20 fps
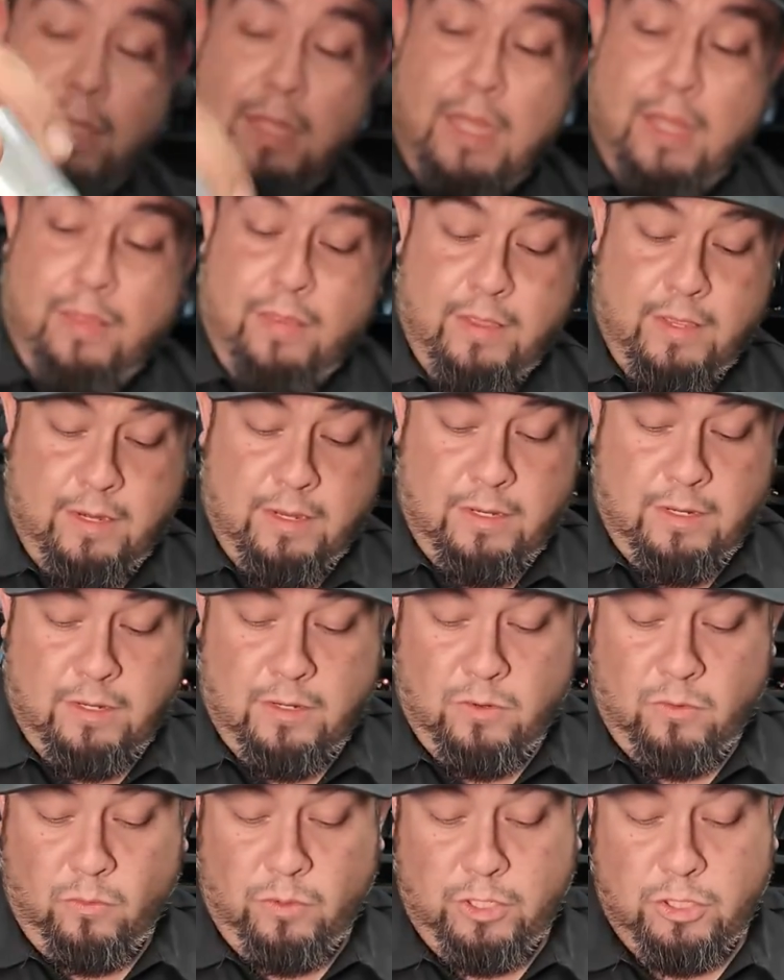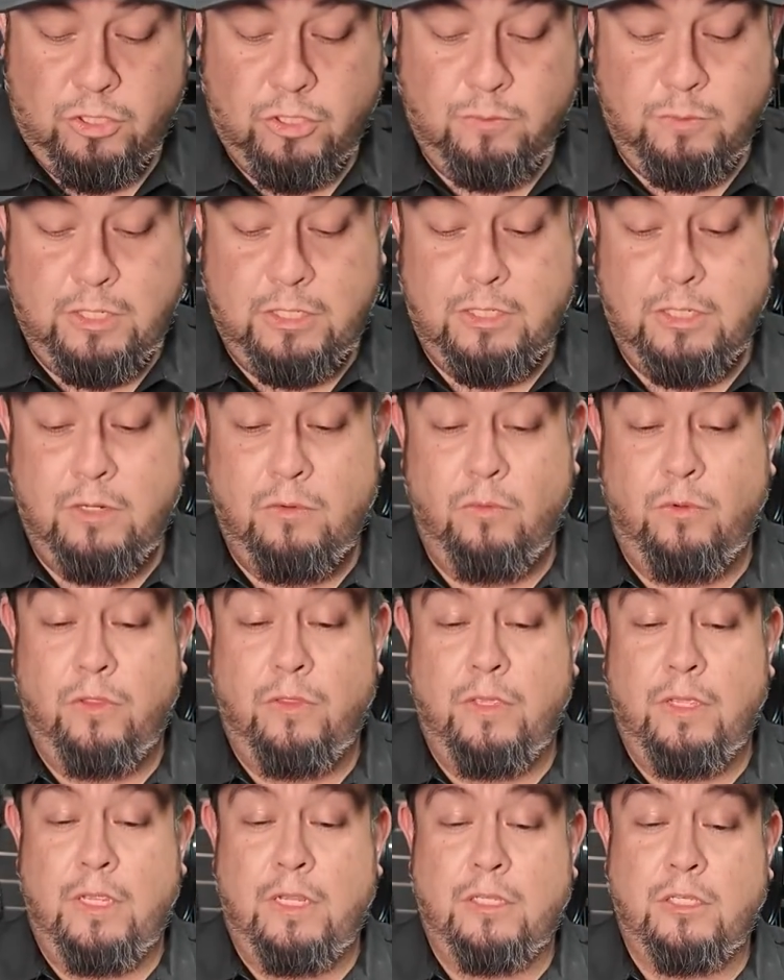And then we should be done with
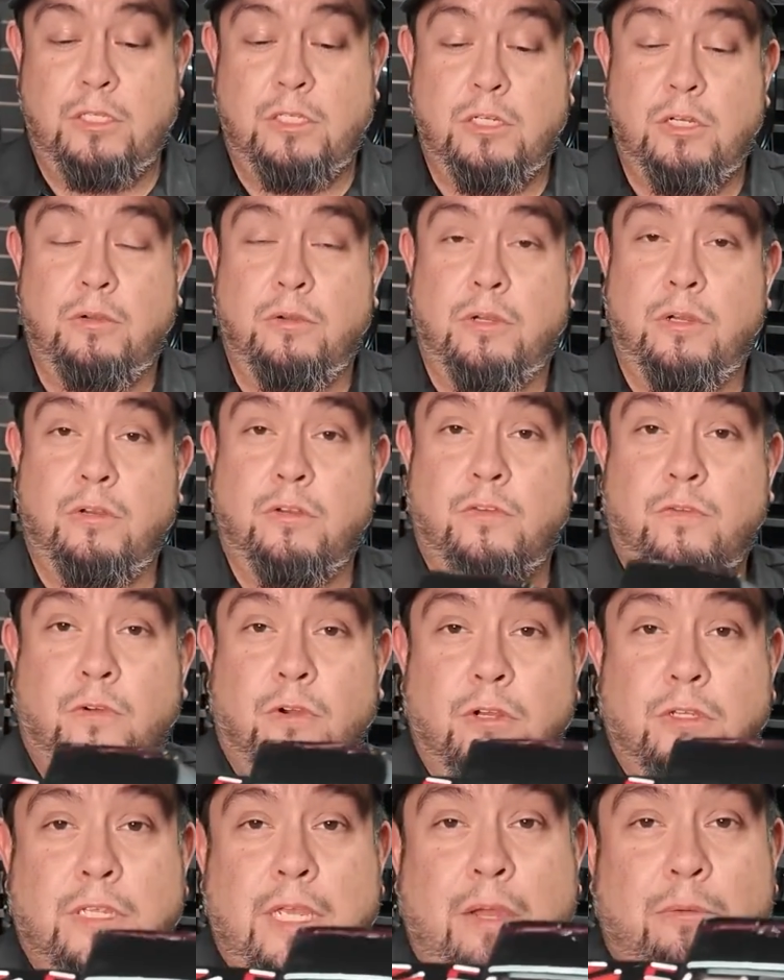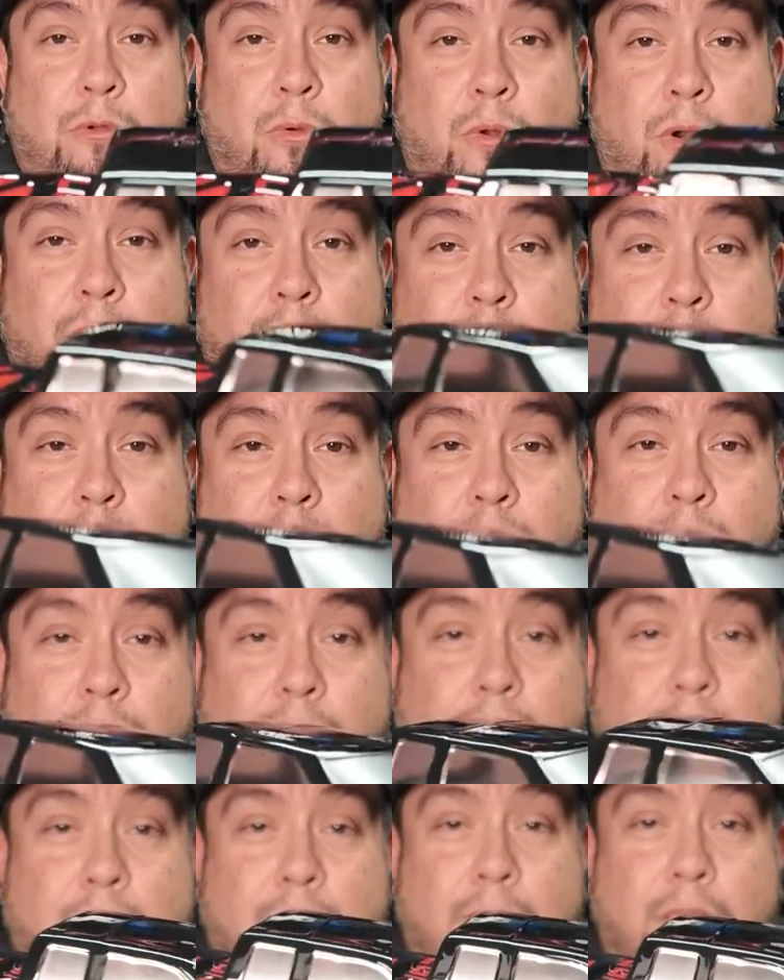the exterior as far as how we want it to
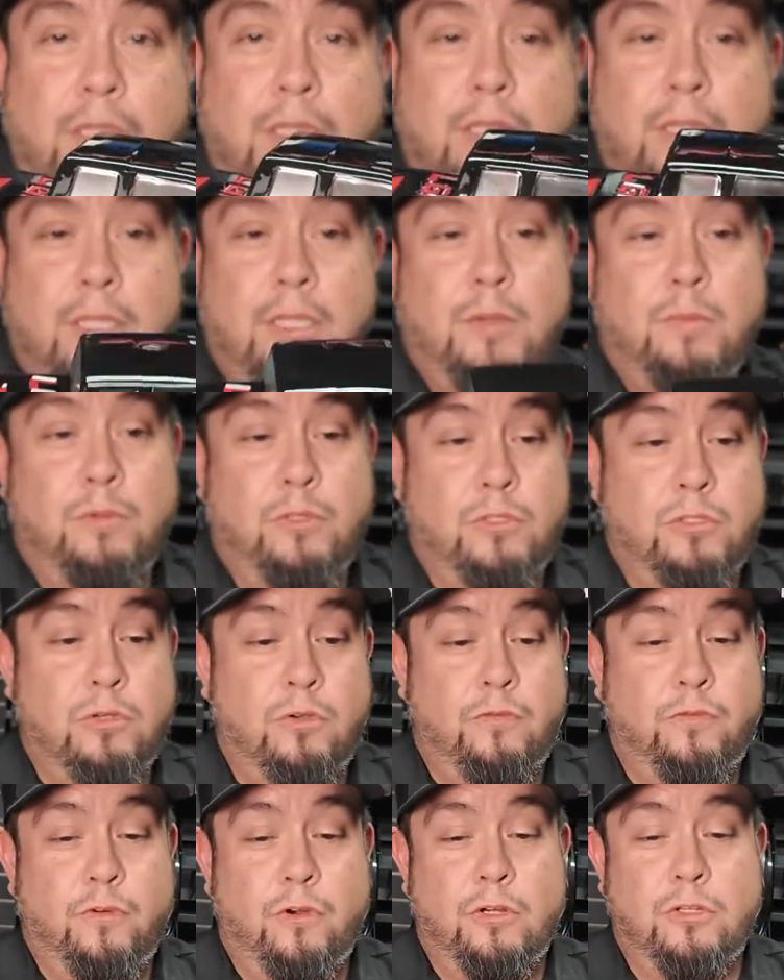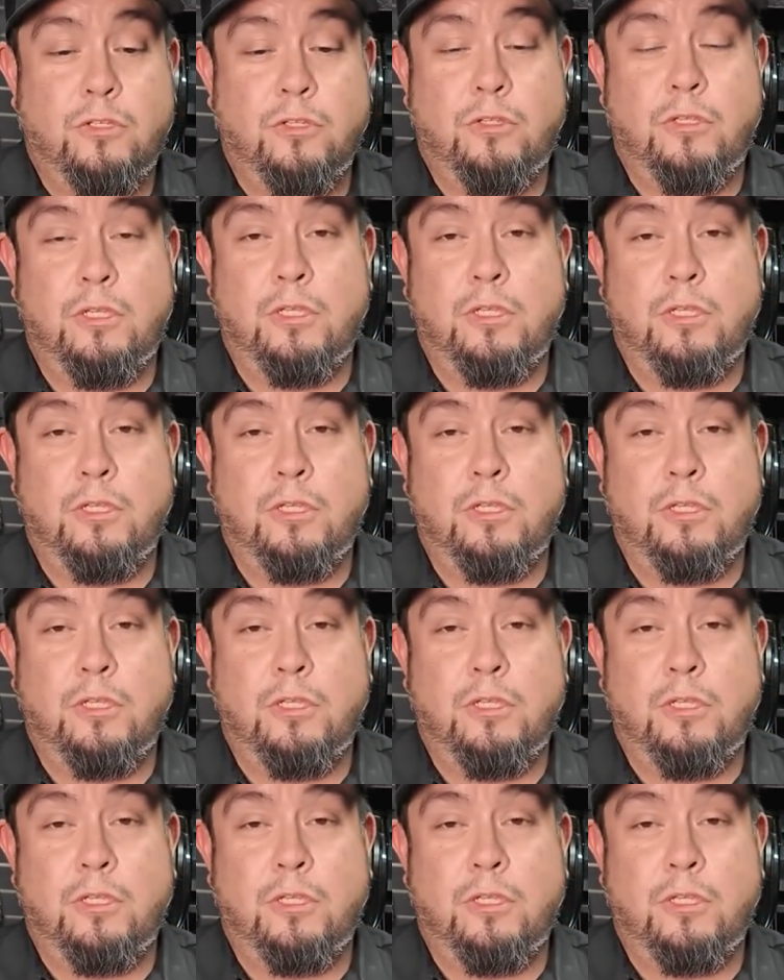look. But so far, so